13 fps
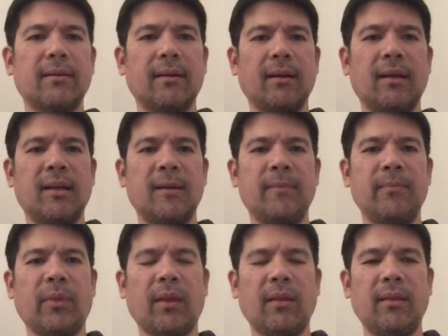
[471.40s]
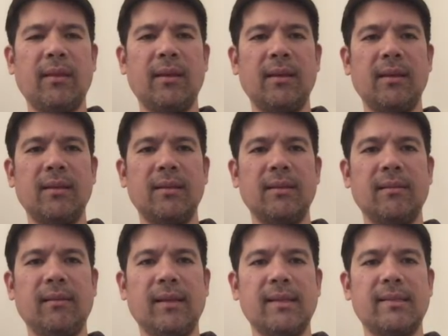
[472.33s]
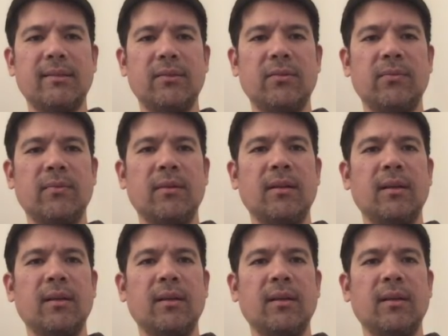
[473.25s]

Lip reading: The lesson